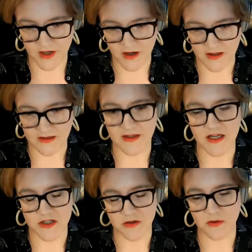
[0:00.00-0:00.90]

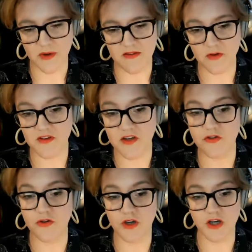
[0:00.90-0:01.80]
international arrivals
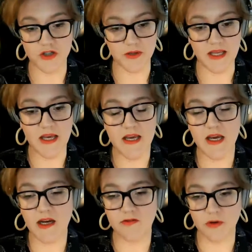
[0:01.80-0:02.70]
into the country
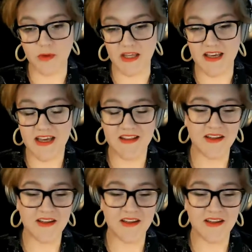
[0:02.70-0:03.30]
every week.